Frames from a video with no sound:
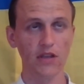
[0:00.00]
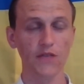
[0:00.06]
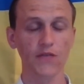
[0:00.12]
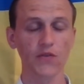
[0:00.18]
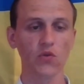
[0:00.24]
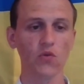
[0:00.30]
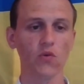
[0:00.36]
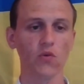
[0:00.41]

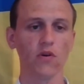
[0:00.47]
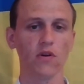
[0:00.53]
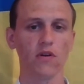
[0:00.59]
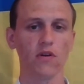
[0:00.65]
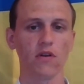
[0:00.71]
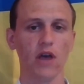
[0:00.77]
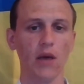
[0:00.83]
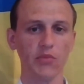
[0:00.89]
If
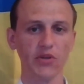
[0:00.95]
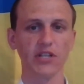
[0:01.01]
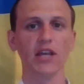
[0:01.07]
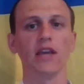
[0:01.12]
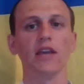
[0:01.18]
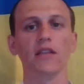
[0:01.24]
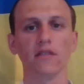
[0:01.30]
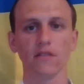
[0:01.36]
you
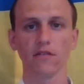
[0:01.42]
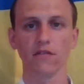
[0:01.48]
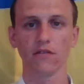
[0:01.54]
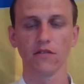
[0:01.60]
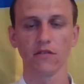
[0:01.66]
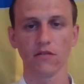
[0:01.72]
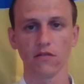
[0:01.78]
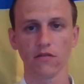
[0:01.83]
update
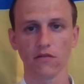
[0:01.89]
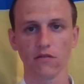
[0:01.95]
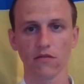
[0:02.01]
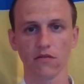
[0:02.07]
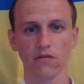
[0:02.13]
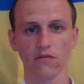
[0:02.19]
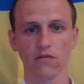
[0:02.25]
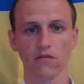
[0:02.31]

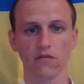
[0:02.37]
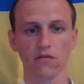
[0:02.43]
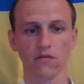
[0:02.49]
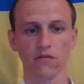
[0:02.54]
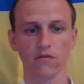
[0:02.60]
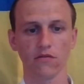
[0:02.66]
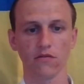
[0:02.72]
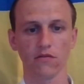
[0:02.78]

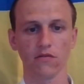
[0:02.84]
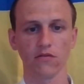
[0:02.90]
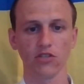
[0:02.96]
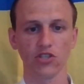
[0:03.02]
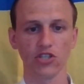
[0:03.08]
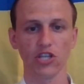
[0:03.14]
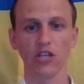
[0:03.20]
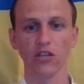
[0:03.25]

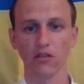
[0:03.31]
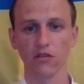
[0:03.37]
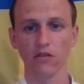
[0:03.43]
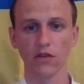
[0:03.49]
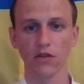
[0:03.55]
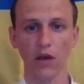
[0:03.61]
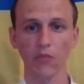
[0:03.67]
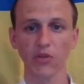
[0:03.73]

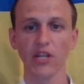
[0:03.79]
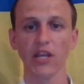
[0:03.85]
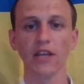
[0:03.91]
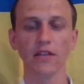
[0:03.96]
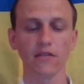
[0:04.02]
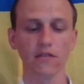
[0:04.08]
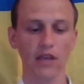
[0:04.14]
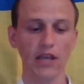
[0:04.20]

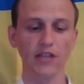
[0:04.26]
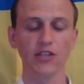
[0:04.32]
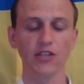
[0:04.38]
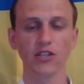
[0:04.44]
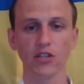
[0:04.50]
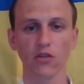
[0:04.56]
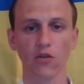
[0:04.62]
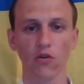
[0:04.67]
update
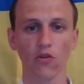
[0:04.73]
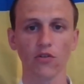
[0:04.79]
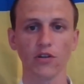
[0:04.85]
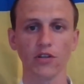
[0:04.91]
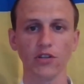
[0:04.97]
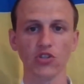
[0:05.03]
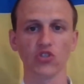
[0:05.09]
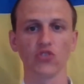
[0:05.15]
entity
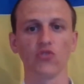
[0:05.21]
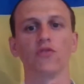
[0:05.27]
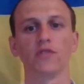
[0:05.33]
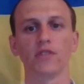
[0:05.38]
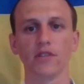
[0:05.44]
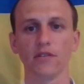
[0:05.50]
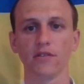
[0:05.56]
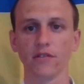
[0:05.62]
or
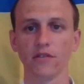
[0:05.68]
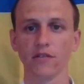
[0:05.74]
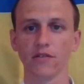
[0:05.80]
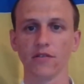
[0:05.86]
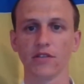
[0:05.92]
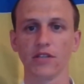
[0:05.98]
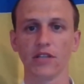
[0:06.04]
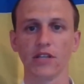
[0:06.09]
insert
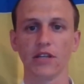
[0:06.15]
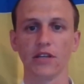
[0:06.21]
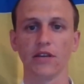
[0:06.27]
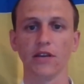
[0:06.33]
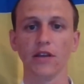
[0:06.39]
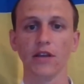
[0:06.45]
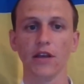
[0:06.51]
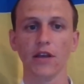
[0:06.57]

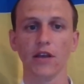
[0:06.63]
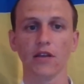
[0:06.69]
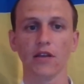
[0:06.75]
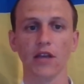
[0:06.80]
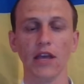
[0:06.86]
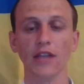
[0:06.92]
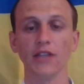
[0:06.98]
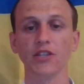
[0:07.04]
the
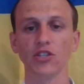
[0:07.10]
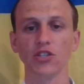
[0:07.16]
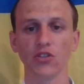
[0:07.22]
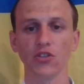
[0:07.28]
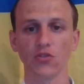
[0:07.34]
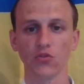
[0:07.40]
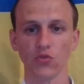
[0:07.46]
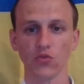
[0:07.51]

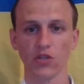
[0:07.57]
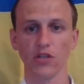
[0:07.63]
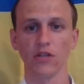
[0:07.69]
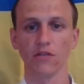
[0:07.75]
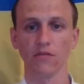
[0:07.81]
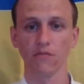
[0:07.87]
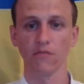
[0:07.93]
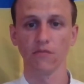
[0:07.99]
entity to
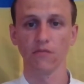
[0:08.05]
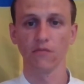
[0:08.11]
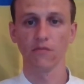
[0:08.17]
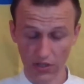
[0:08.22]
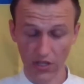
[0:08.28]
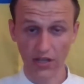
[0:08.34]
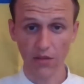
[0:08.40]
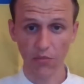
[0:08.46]
the
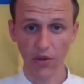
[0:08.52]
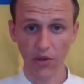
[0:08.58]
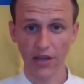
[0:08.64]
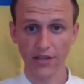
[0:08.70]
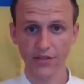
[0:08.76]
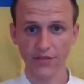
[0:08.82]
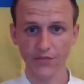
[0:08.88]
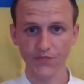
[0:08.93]

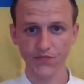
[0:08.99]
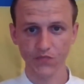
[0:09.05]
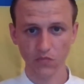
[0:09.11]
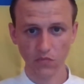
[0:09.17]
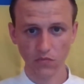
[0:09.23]
database,